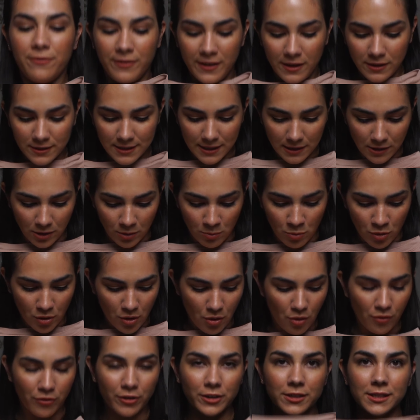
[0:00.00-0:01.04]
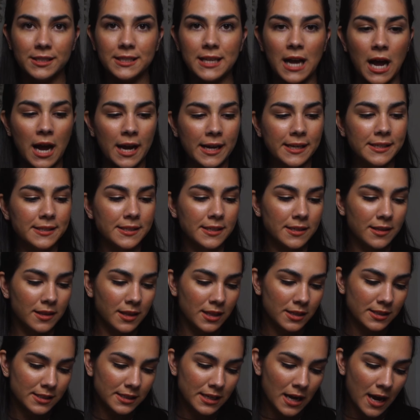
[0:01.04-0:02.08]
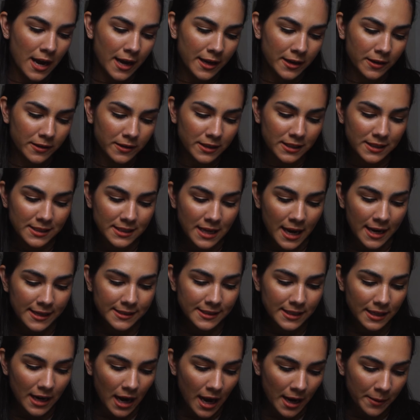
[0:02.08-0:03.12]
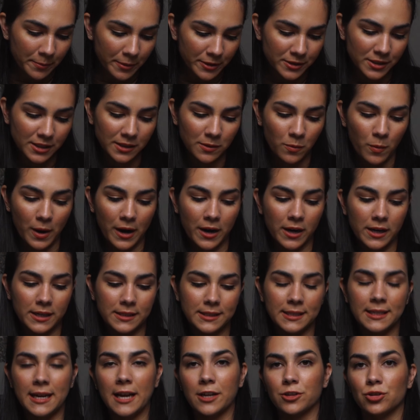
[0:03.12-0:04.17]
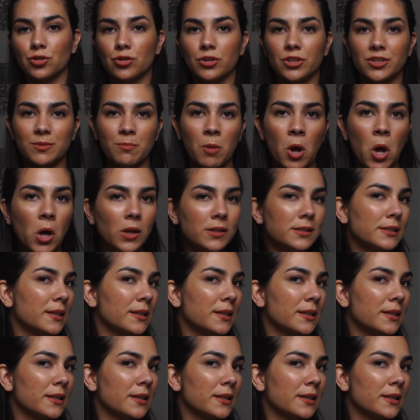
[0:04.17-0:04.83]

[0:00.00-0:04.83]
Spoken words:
feels a little more oversized. The size that I personally wear is an extra small.